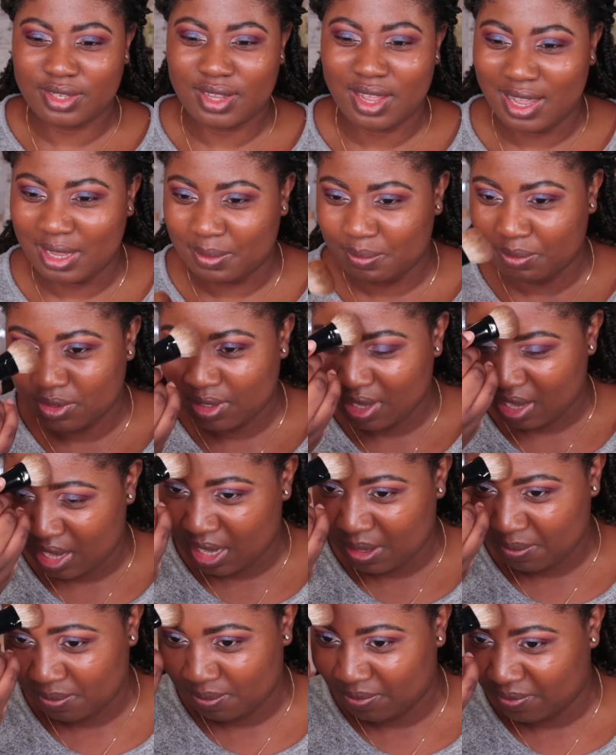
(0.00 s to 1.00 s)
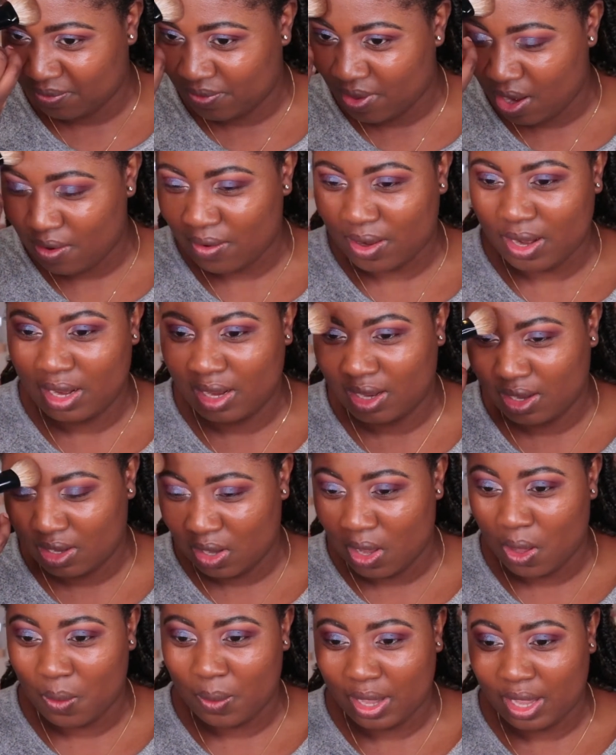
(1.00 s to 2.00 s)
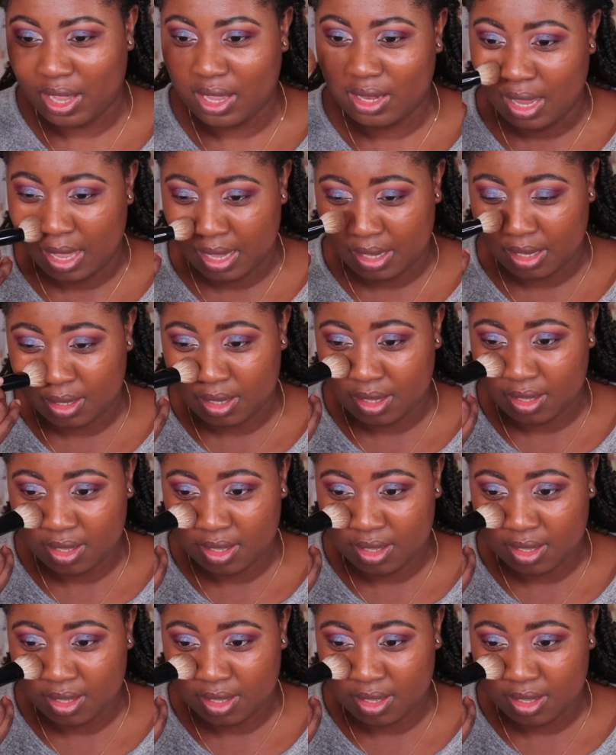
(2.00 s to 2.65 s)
I'm very glowy. Like,